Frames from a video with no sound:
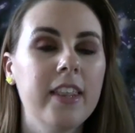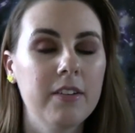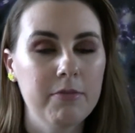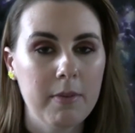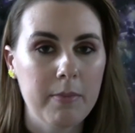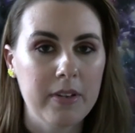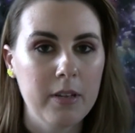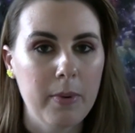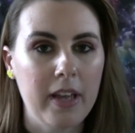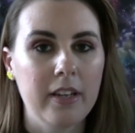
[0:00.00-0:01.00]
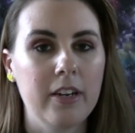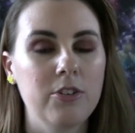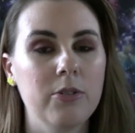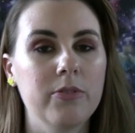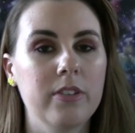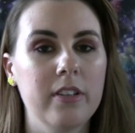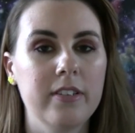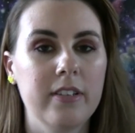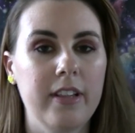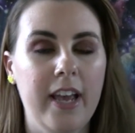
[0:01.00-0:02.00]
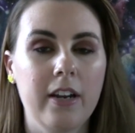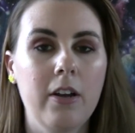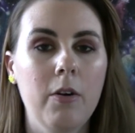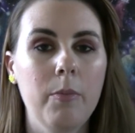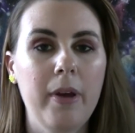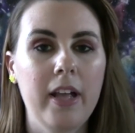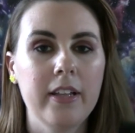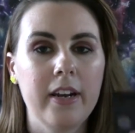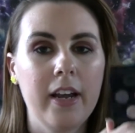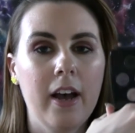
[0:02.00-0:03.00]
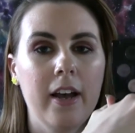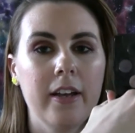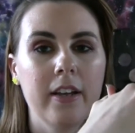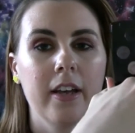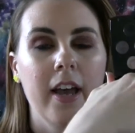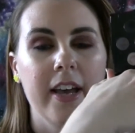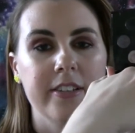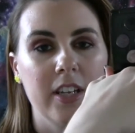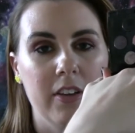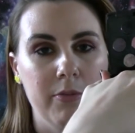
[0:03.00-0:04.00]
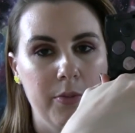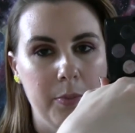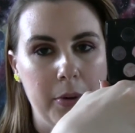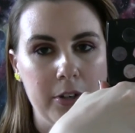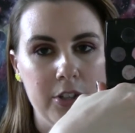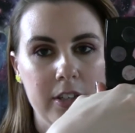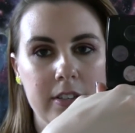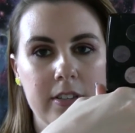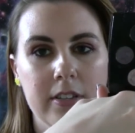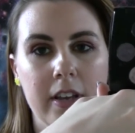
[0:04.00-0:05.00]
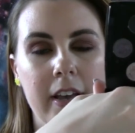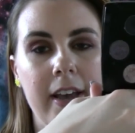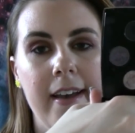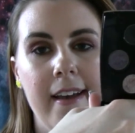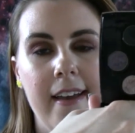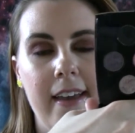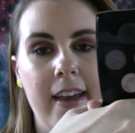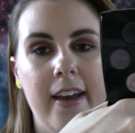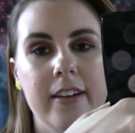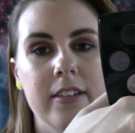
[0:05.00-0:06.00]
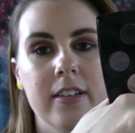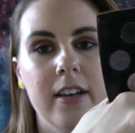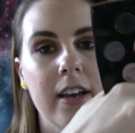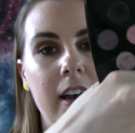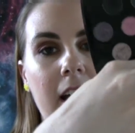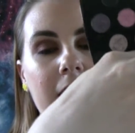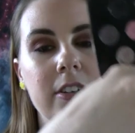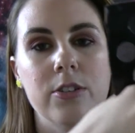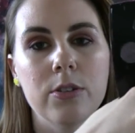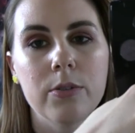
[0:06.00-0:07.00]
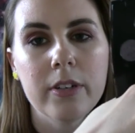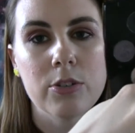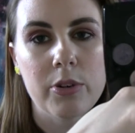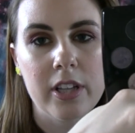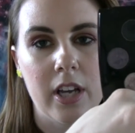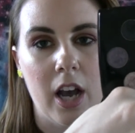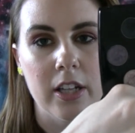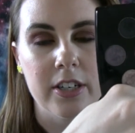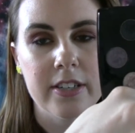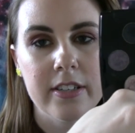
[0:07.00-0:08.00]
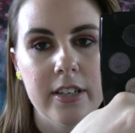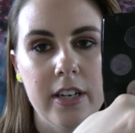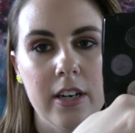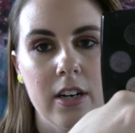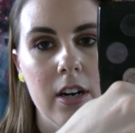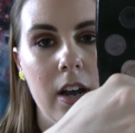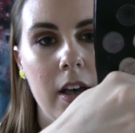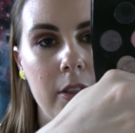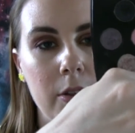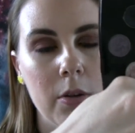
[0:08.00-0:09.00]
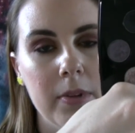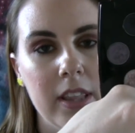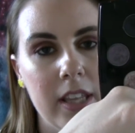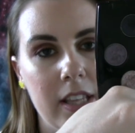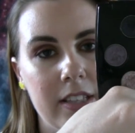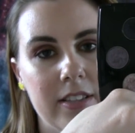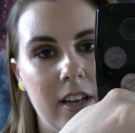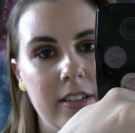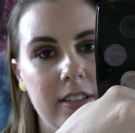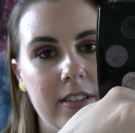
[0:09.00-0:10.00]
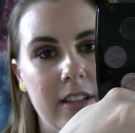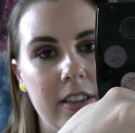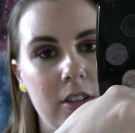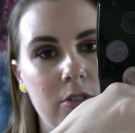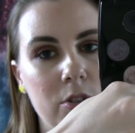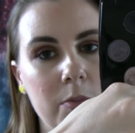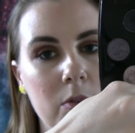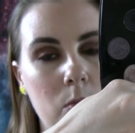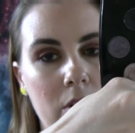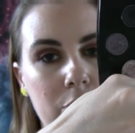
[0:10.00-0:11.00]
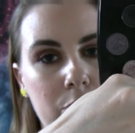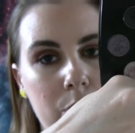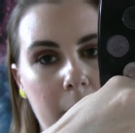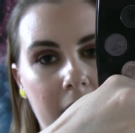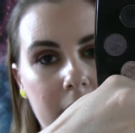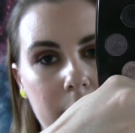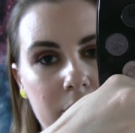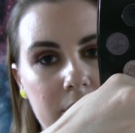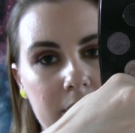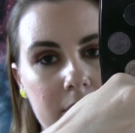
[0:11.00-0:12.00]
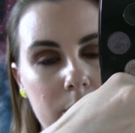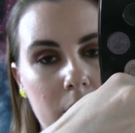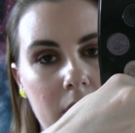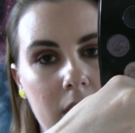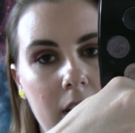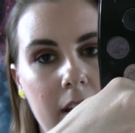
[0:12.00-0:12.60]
And then for my mini palette, I chose this Lancome palette I got as a gift with purchase. And I do enjoy the colors in here. The only thing that sucks is that there's only one true matte, which is this one.